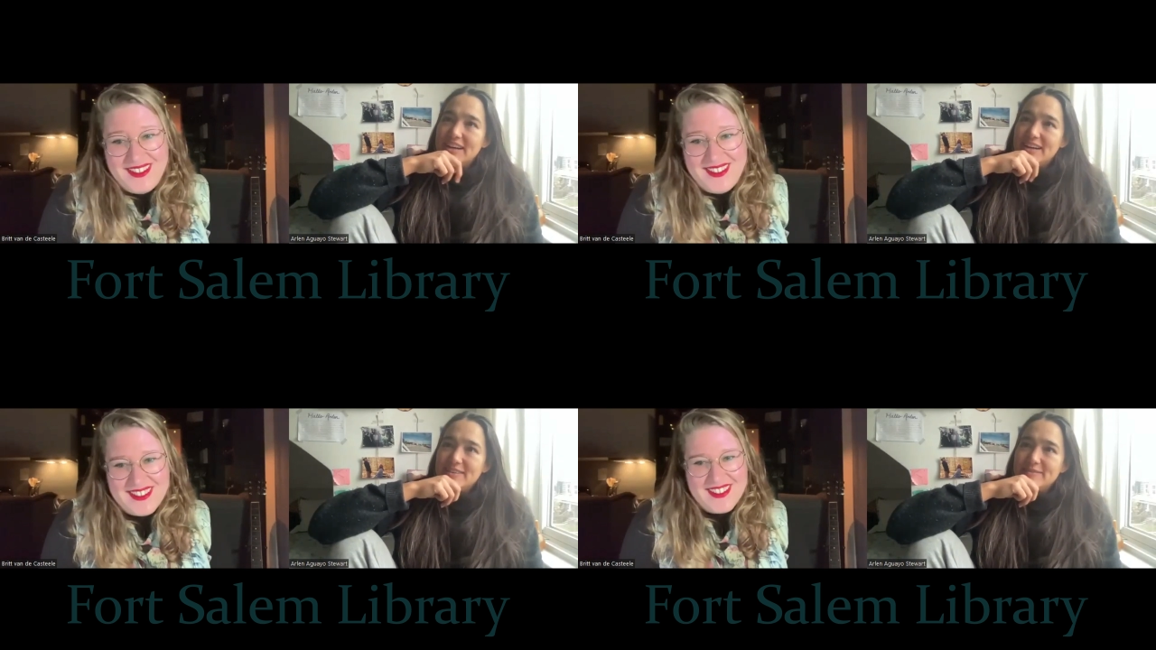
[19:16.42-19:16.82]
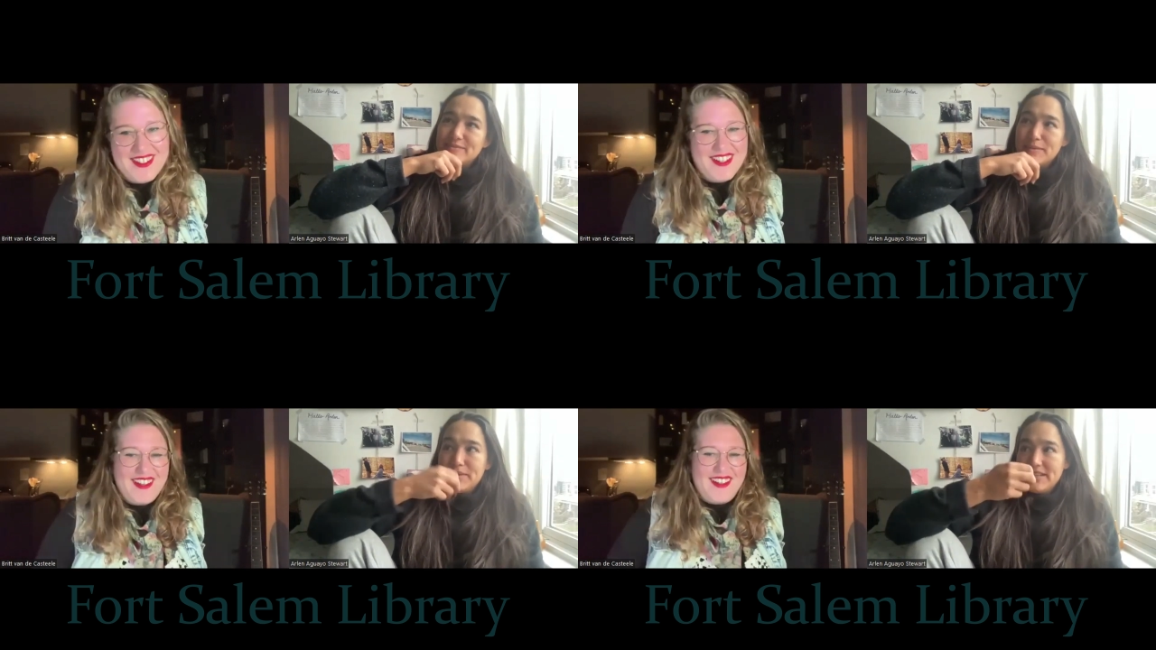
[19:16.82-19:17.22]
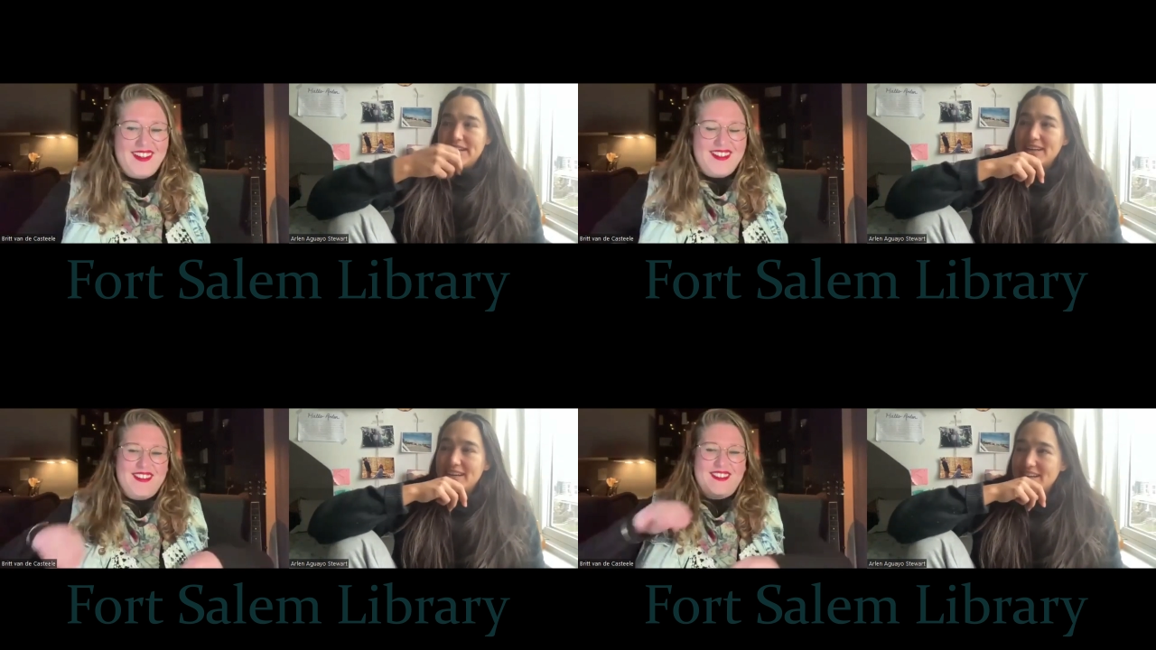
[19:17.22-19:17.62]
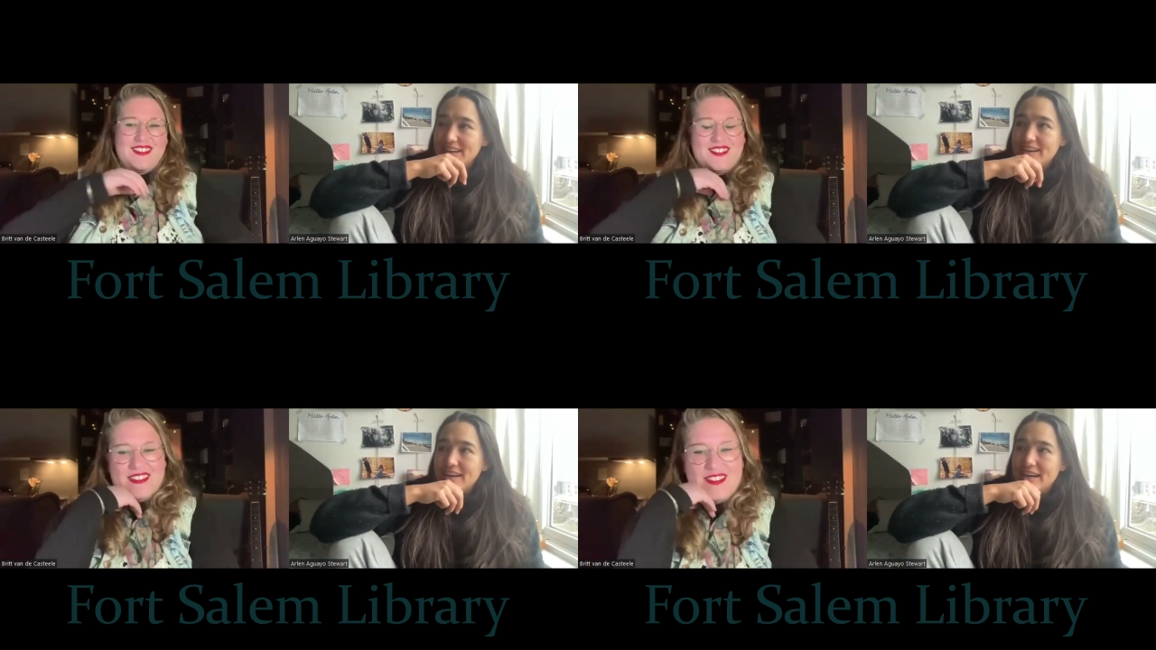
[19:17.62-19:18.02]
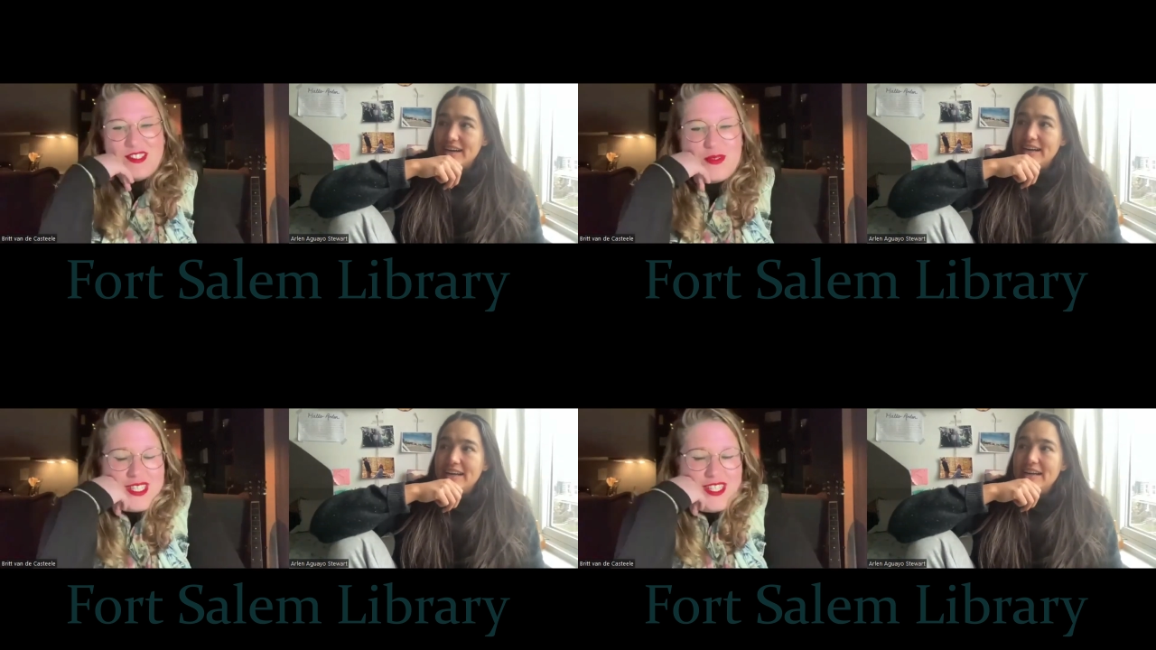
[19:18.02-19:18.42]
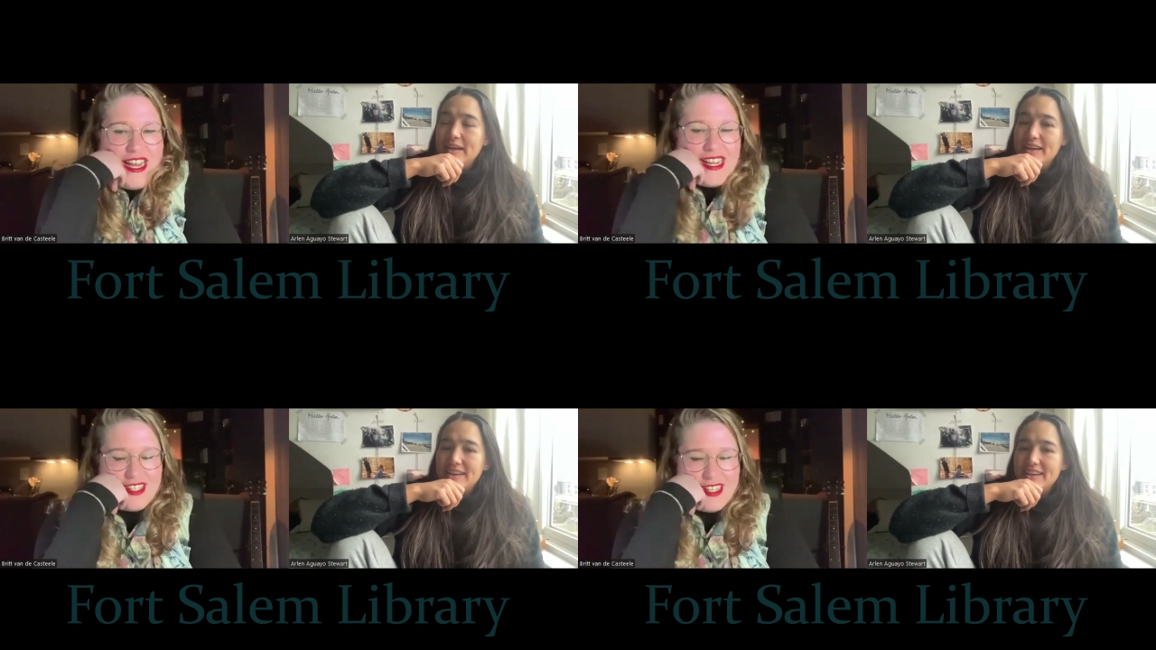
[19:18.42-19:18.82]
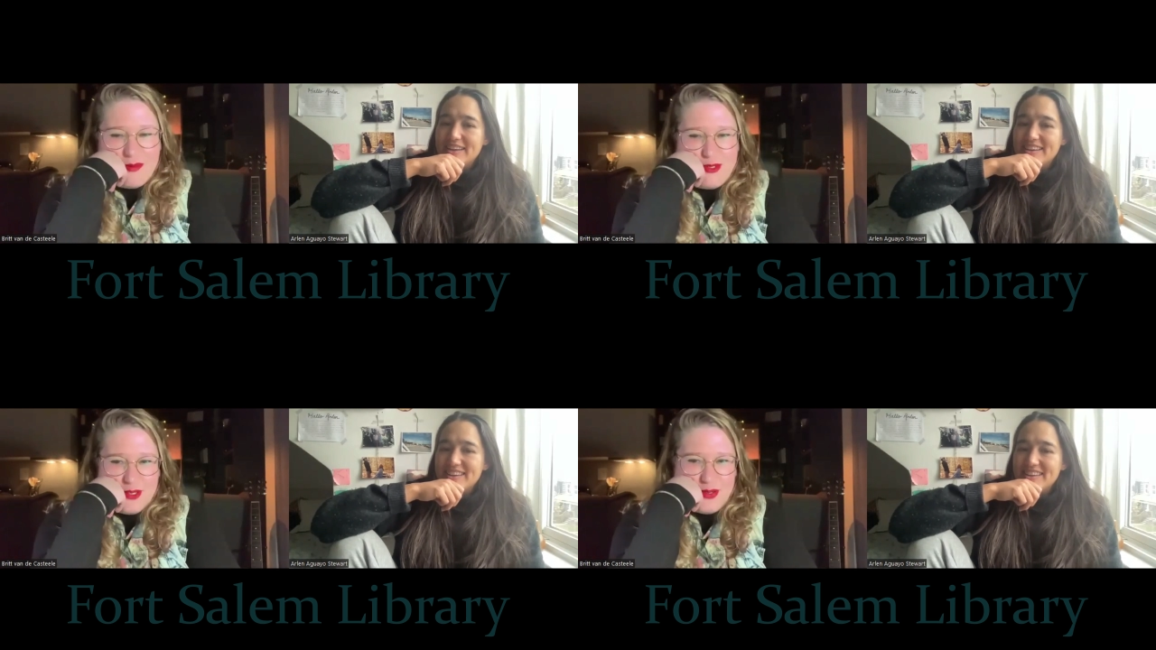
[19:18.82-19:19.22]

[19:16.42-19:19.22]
Speaker 1: um, I mean, so what's I, Nicte up to?